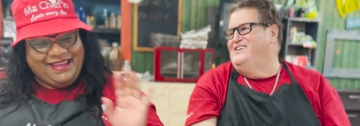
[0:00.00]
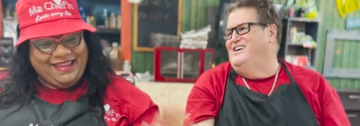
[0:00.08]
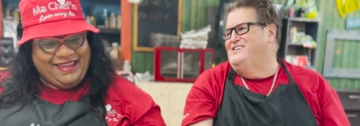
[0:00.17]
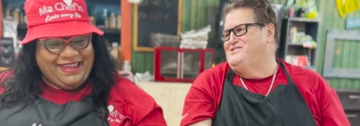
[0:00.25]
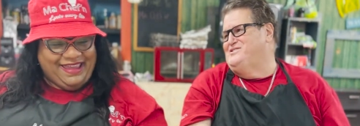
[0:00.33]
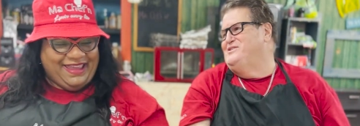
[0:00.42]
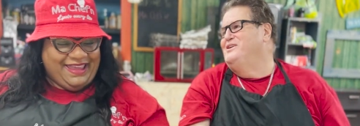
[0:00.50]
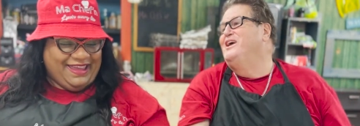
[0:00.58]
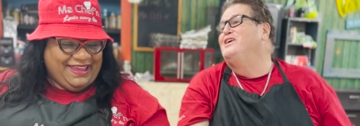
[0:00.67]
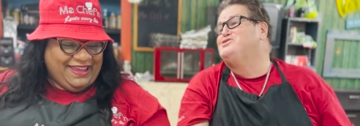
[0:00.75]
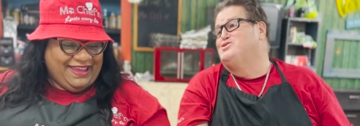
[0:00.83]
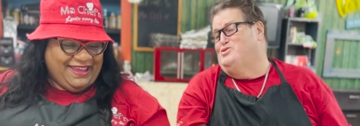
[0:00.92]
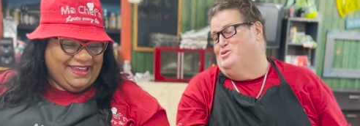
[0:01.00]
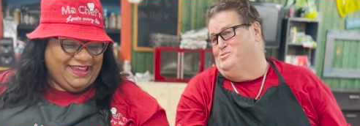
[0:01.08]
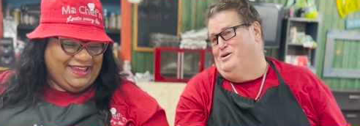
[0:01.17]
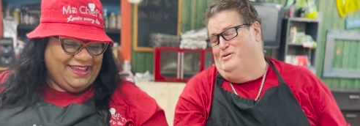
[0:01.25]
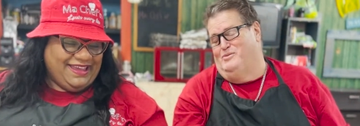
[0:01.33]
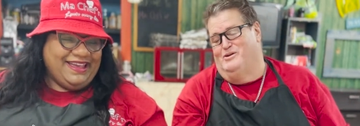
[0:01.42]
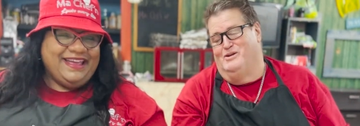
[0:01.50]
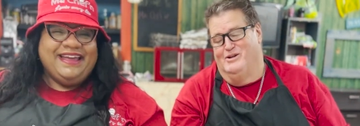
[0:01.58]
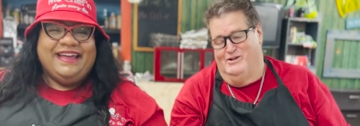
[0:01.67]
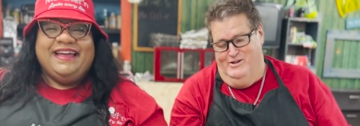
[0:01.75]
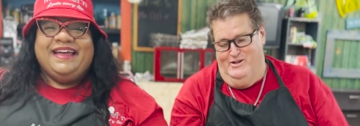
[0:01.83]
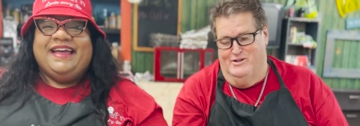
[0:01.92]
Speaker 1: yes. Yeah, it's true, mama.
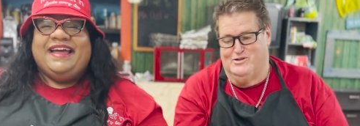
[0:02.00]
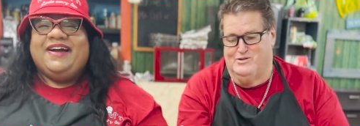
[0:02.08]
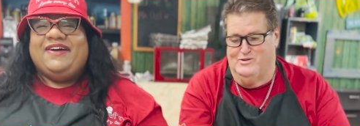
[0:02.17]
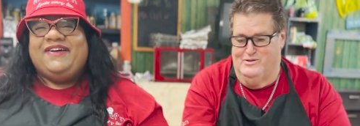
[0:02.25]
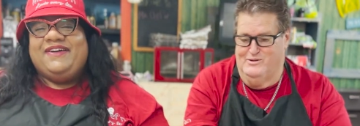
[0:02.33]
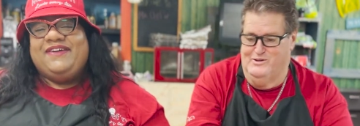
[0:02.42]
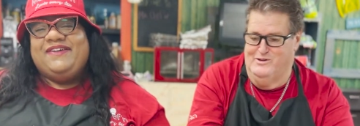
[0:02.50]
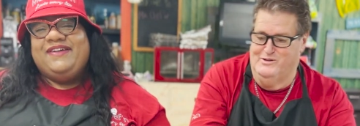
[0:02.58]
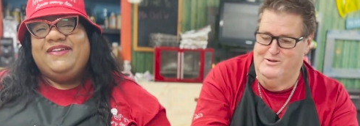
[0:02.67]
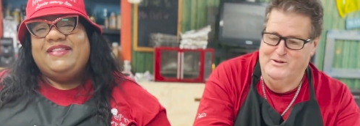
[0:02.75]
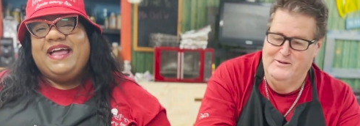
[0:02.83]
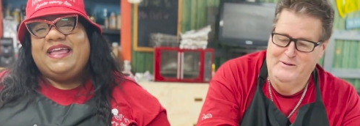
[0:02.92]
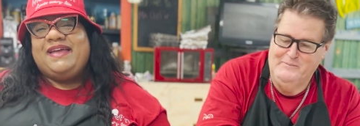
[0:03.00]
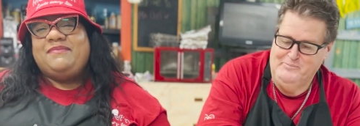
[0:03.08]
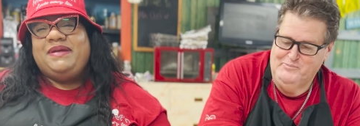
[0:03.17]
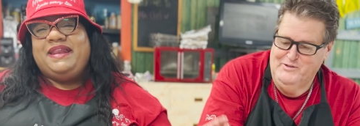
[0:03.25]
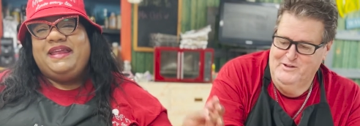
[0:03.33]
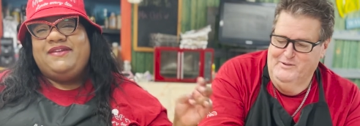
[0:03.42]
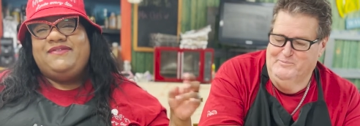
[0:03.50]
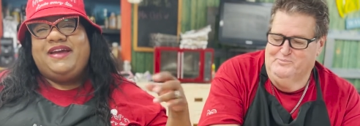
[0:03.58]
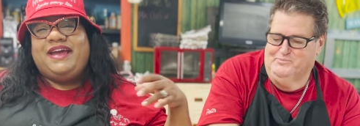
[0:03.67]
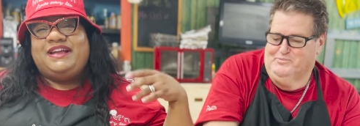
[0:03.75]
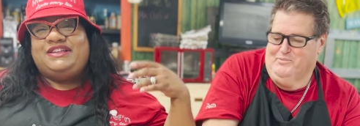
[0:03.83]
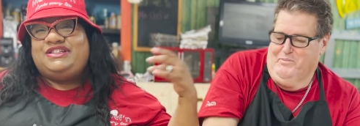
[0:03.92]
That's true.
Speaker 2: Or oh, you like it medium
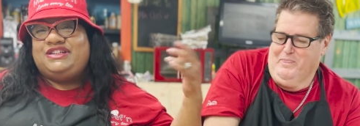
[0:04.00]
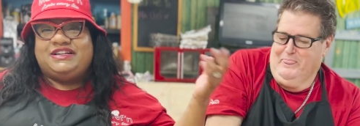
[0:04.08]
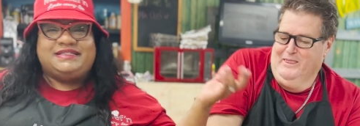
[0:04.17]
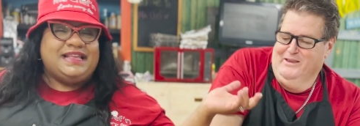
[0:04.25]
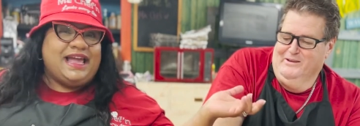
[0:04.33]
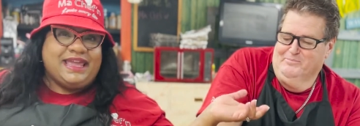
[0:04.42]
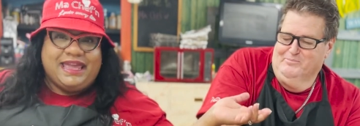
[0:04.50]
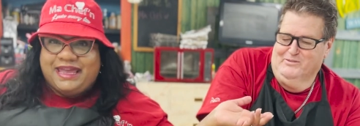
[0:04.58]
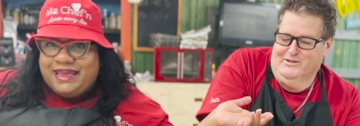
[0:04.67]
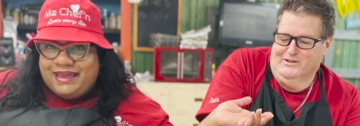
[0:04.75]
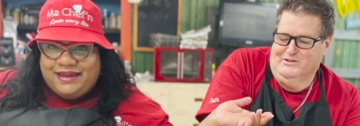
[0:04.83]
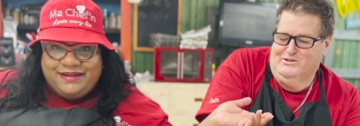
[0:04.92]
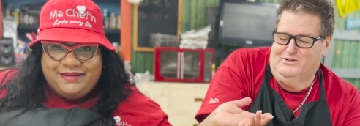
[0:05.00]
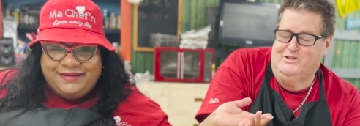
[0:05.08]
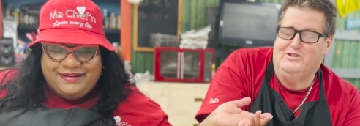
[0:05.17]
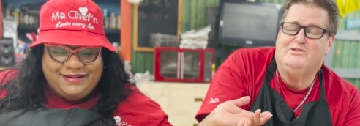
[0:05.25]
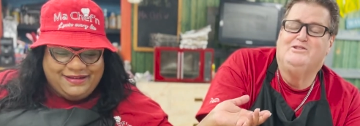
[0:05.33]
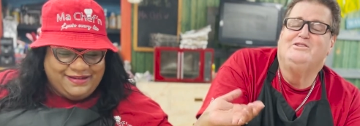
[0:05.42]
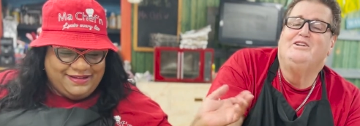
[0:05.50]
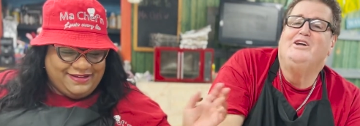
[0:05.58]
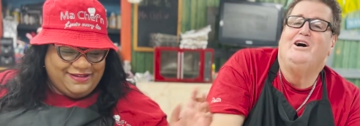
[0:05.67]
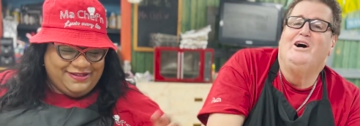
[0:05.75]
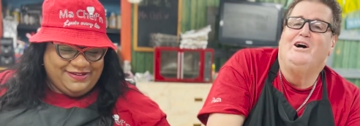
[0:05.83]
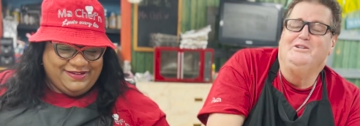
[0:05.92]
rare, just like he.
Speaker 1: Seasoned and
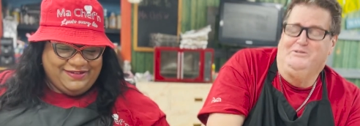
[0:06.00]
hot.